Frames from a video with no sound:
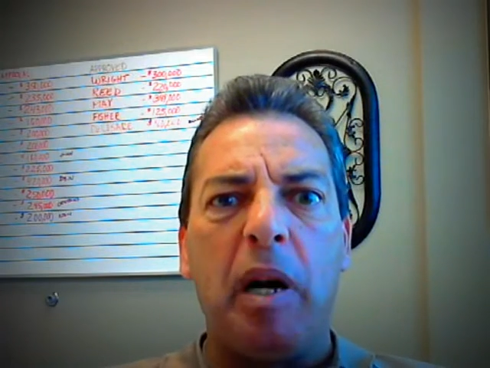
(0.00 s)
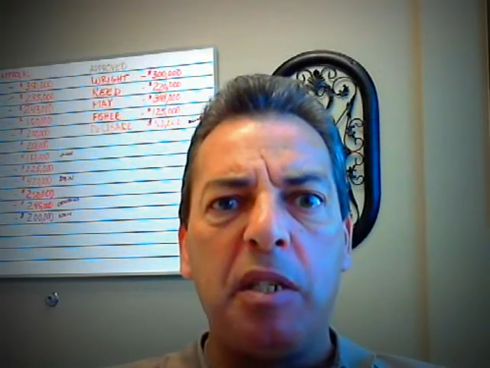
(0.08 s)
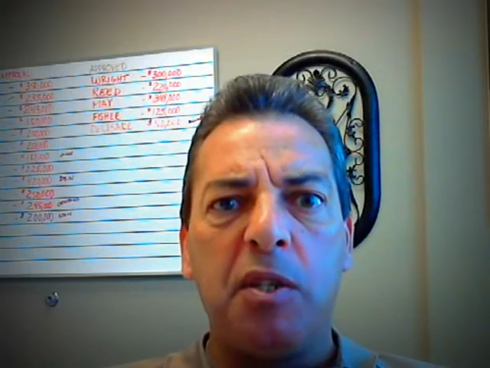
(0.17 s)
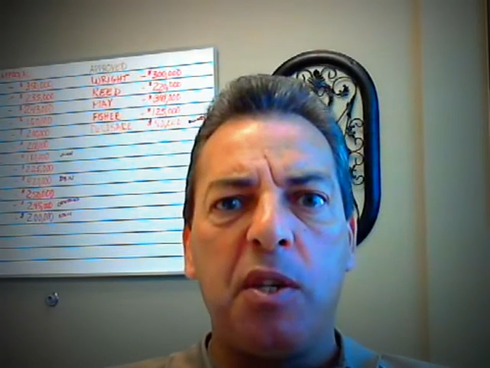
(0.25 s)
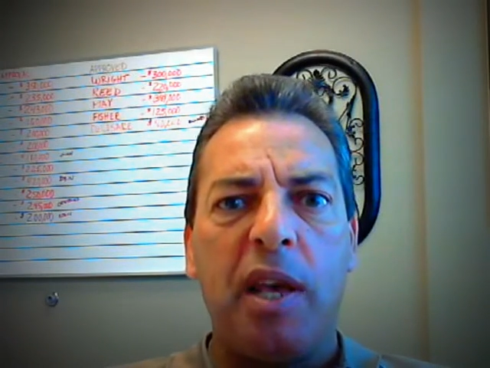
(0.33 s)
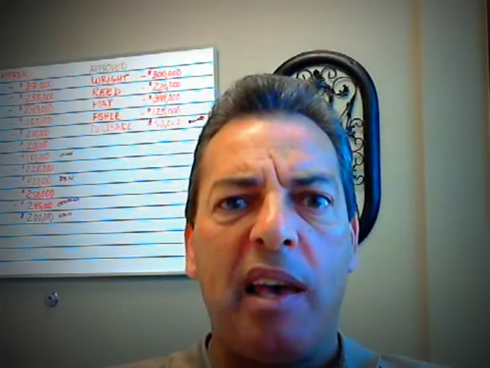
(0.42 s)

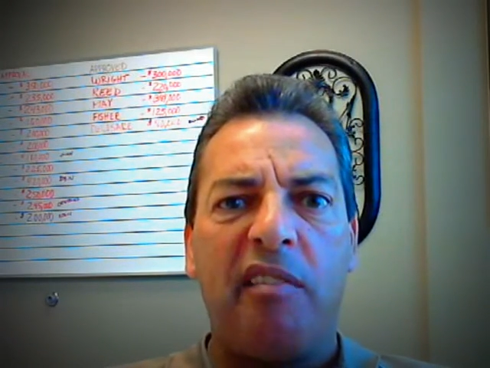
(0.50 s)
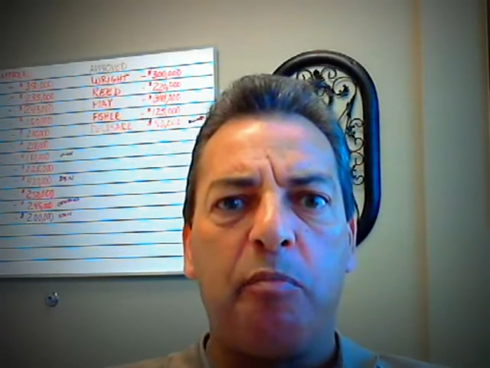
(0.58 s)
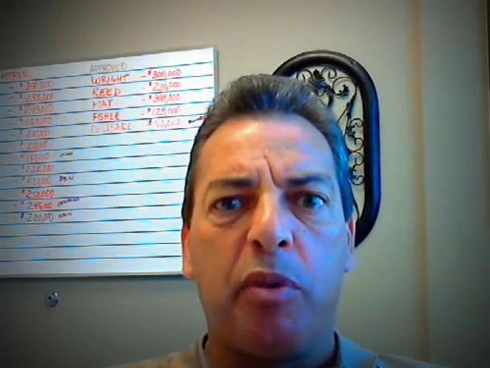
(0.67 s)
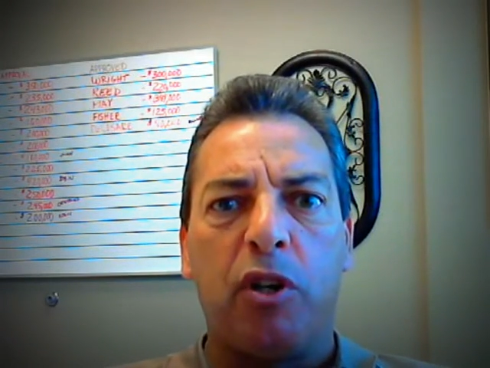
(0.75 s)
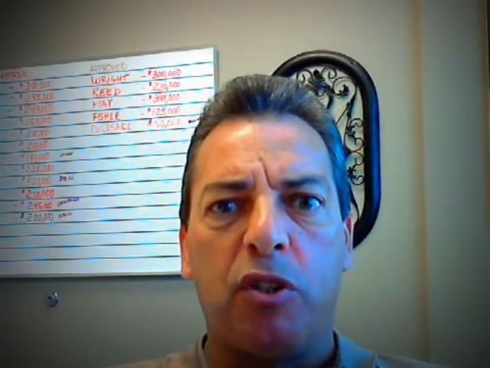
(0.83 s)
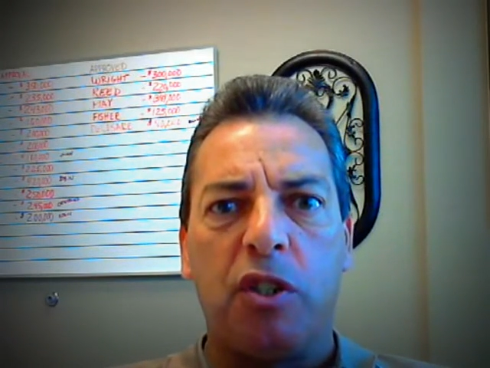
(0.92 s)
must
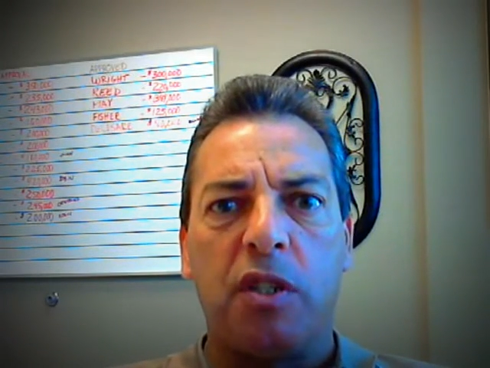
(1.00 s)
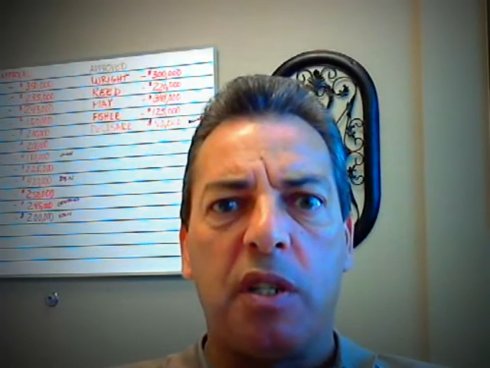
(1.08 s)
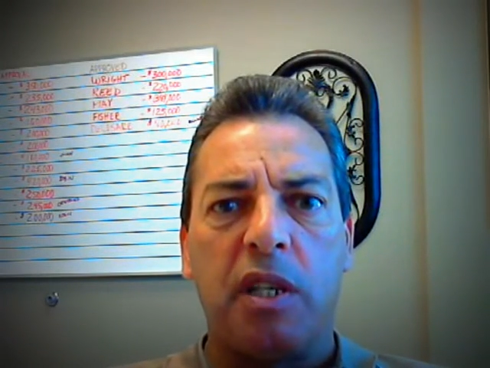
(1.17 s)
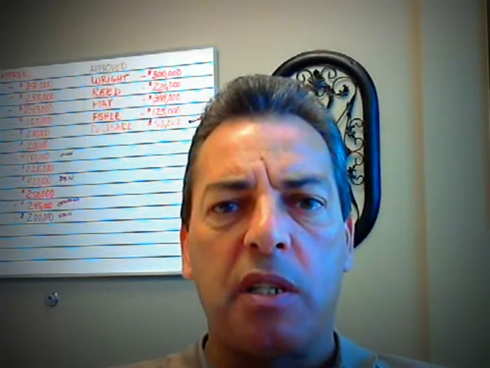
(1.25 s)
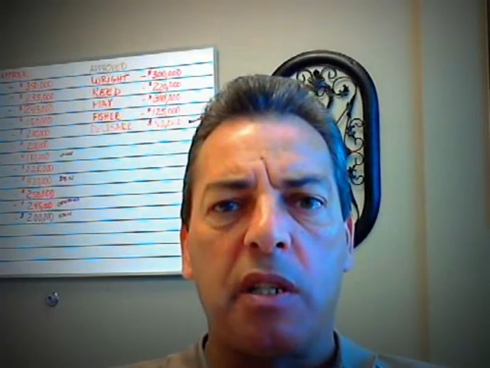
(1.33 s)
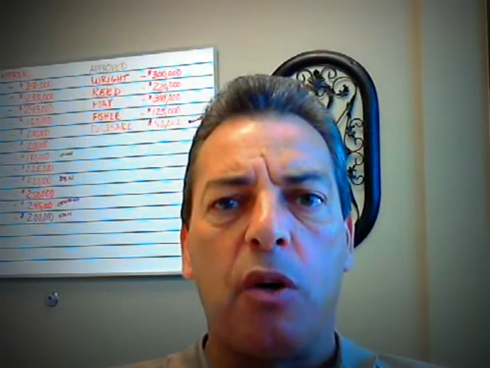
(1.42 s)
have
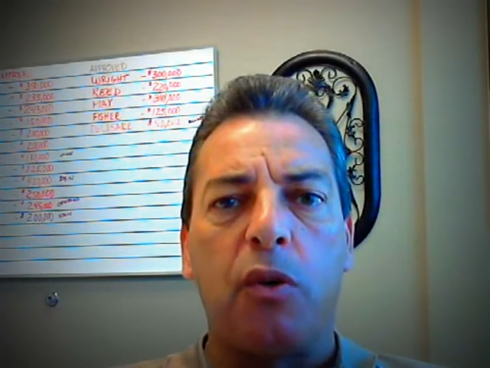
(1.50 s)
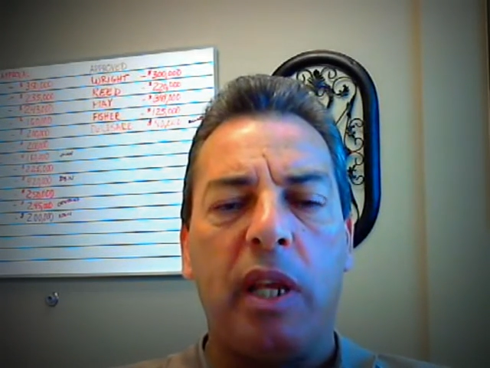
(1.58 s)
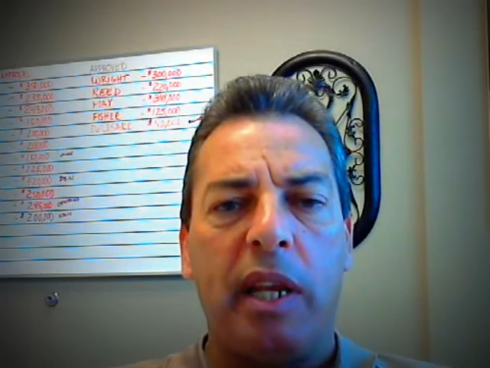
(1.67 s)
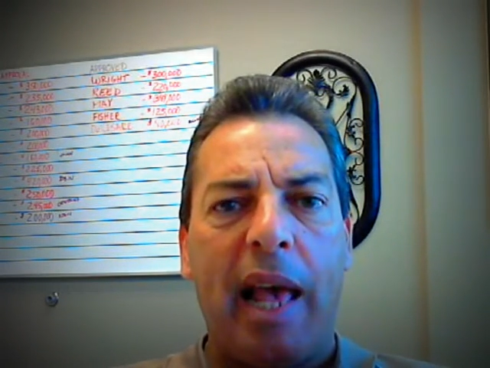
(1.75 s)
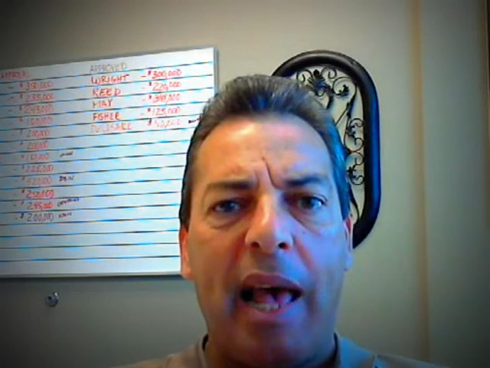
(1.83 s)
purchased this loan.